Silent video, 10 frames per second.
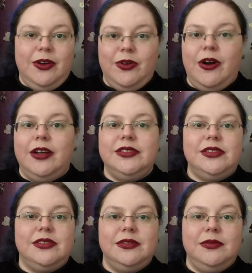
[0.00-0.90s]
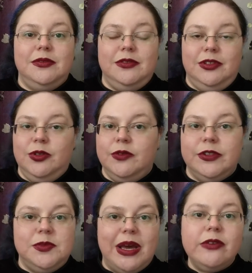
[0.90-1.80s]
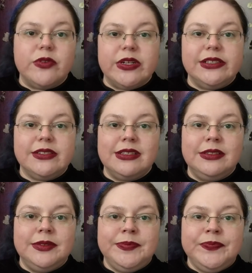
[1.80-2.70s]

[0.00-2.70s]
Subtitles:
across universe boundaries.